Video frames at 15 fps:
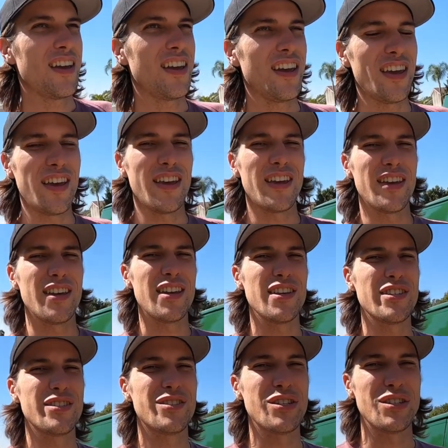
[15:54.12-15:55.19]

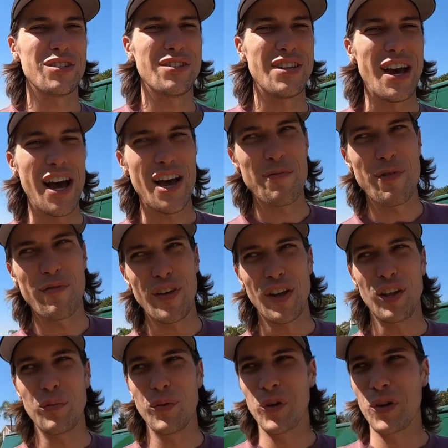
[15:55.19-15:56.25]
is just time
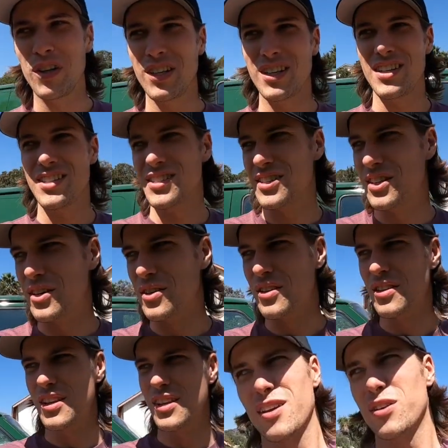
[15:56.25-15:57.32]
available.
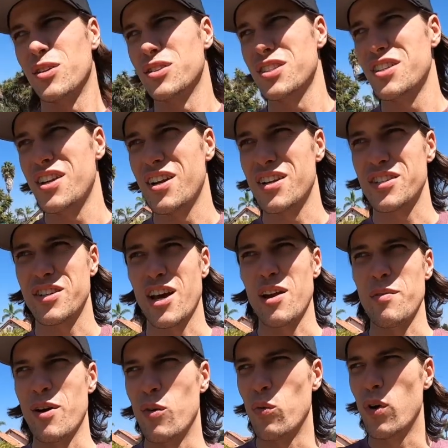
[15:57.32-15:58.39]
So Colton here has got
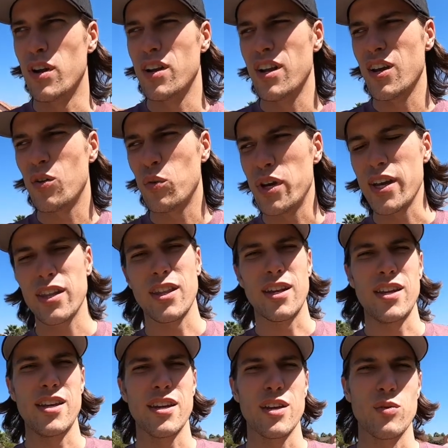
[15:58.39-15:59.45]
about 1 day a week that
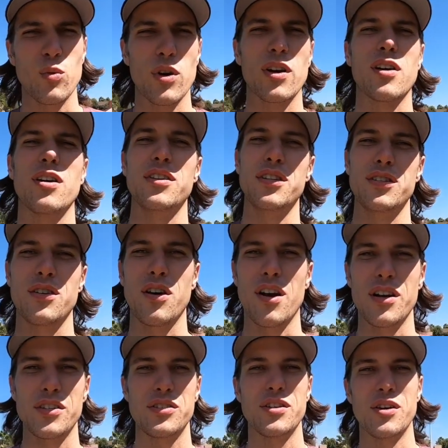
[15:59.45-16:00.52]
he can work on this
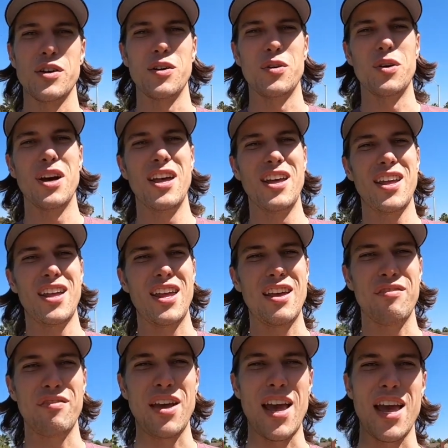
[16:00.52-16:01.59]
car. So
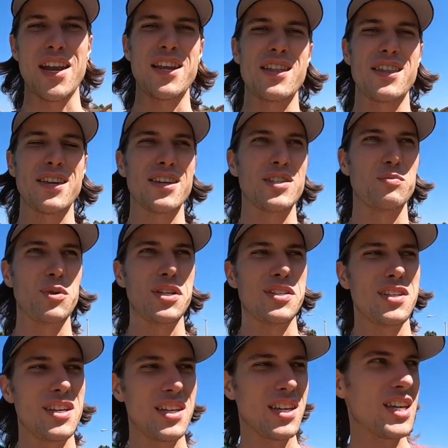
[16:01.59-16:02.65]
if anything is
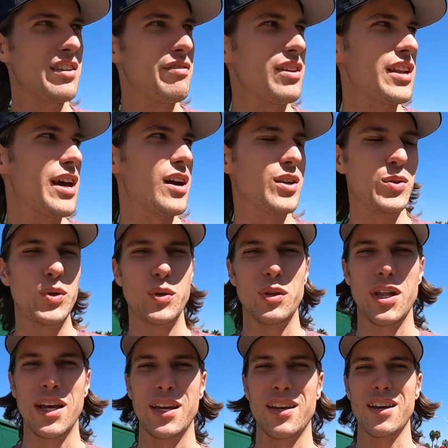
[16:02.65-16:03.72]
missing, even down to
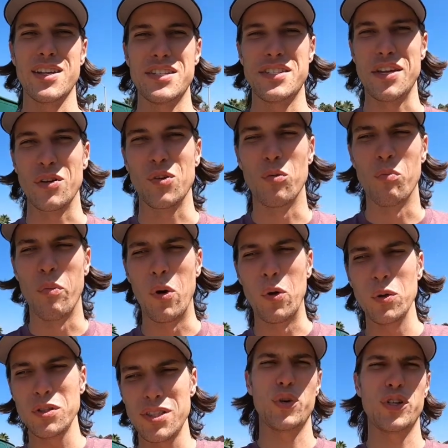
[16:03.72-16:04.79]
like a single
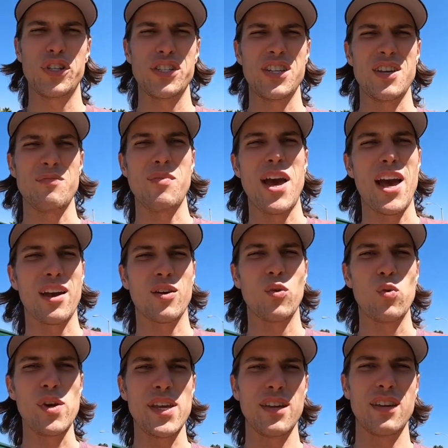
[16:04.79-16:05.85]
bolt, pushes it back a
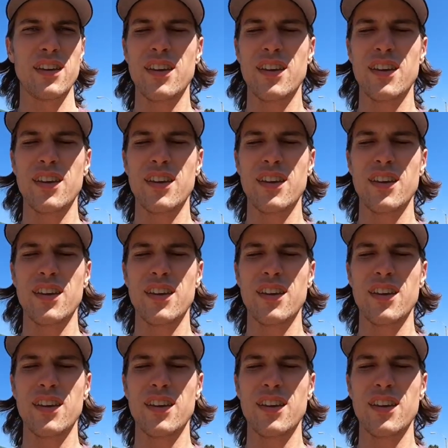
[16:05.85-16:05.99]
week.